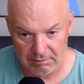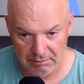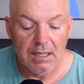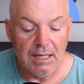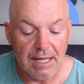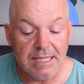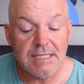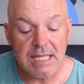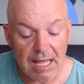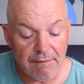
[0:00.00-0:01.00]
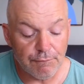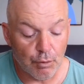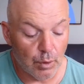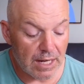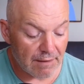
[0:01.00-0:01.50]
let's say for
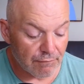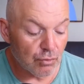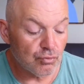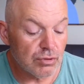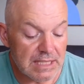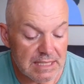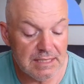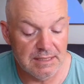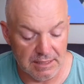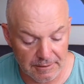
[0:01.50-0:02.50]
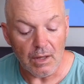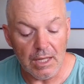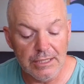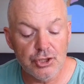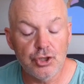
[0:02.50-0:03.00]
whatever reason,
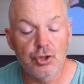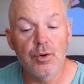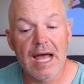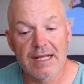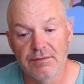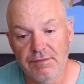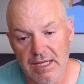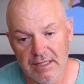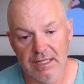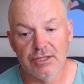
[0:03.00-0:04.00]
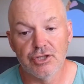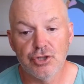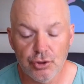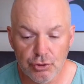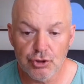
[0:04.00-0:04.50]
it's too activating, it's
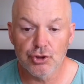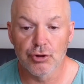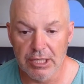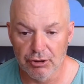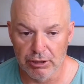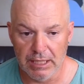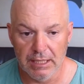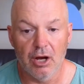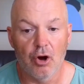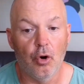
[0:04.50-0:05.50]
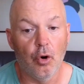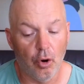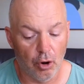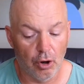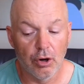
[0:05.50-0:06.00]
too triggering,
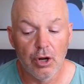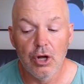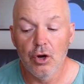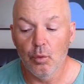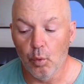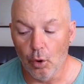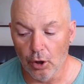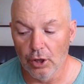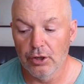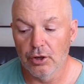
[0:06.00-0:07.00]
or one or